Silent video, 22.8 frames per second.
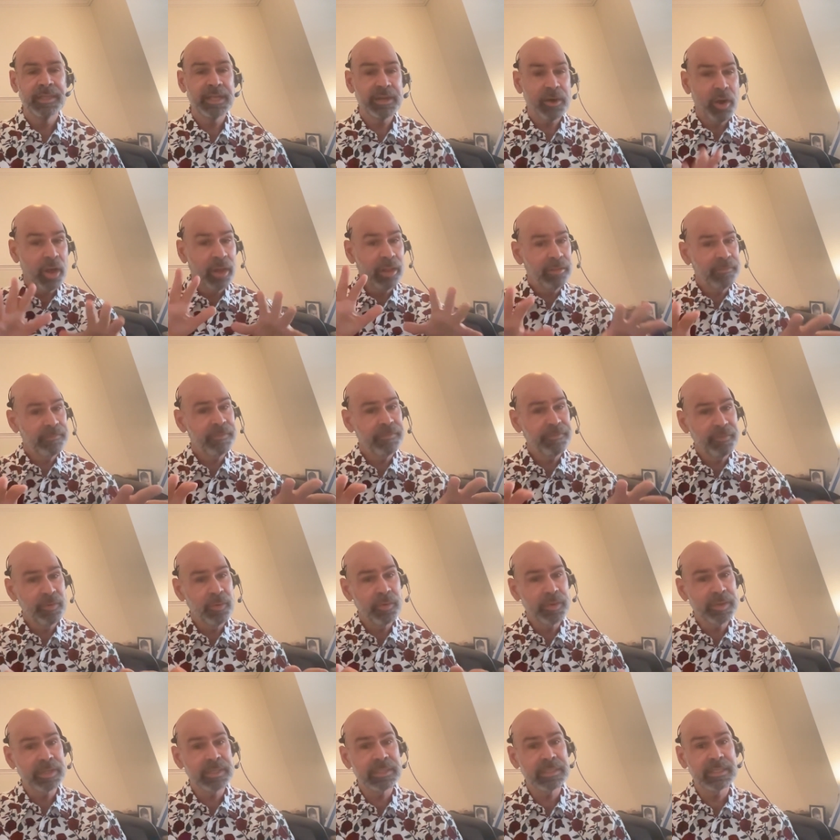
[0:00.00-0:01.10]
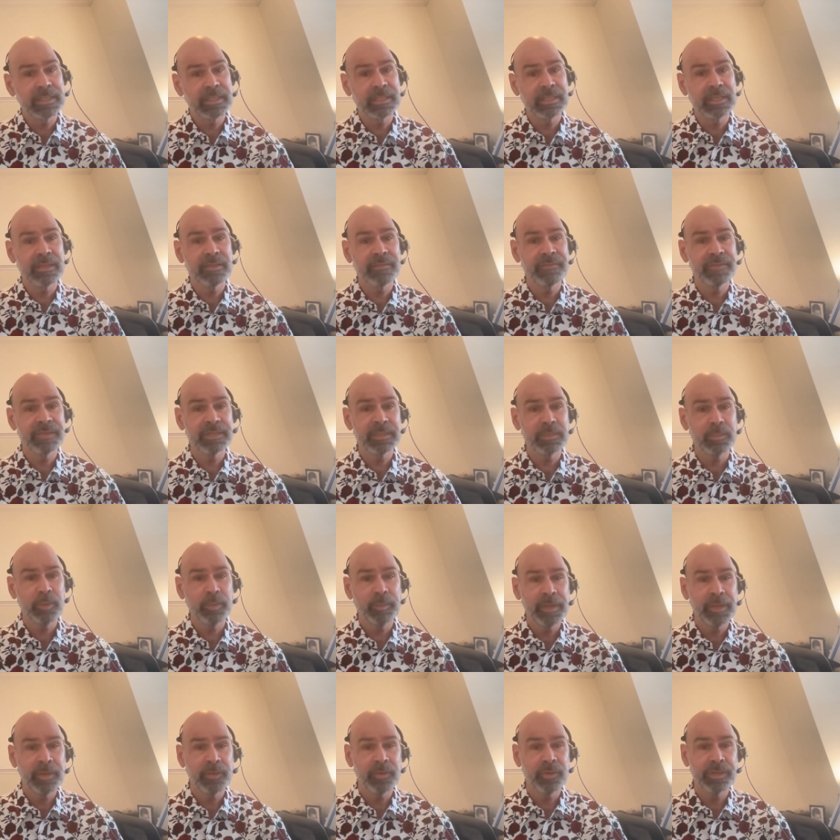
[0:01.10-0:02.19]
yet all of the focus is on the visible
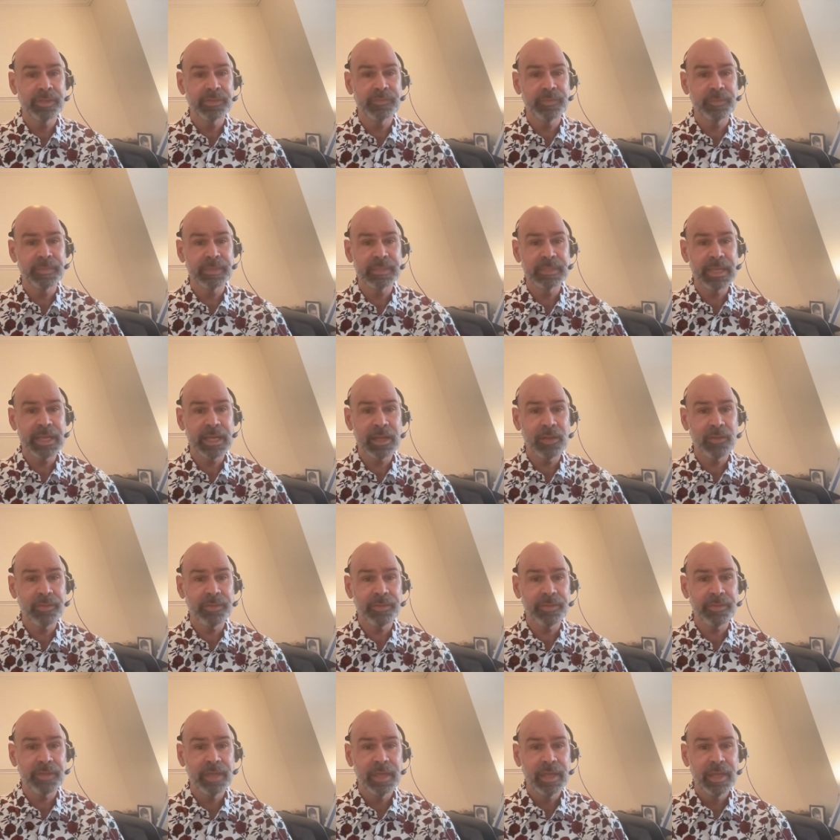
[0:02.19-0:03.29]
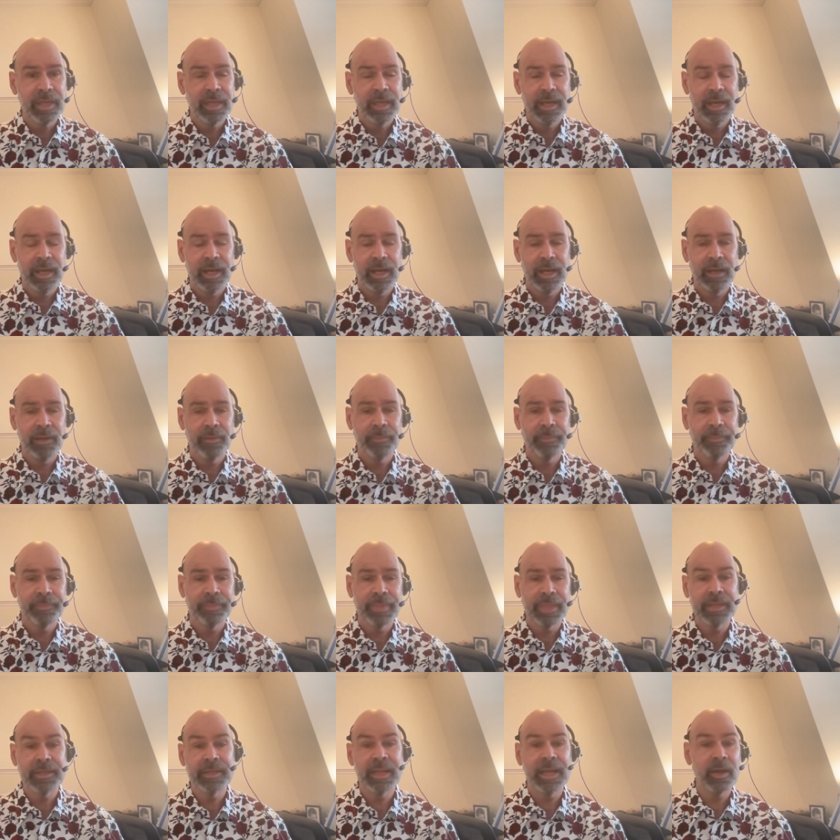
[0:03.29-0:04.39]
minorities from the South.
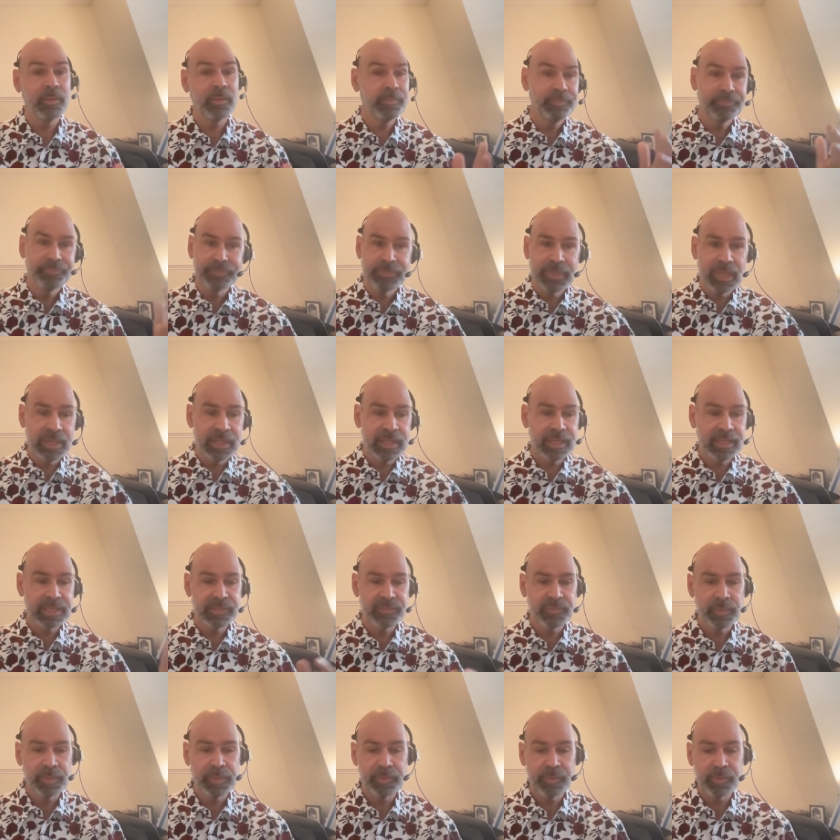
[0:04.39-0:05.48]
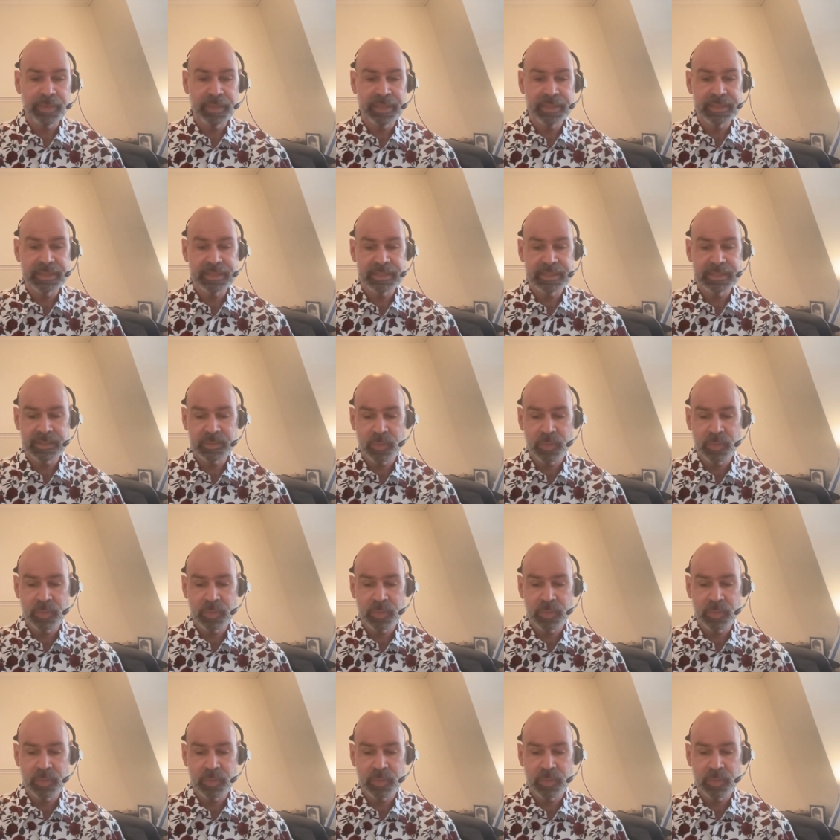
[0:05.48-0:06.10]
And now, I guess, from other places as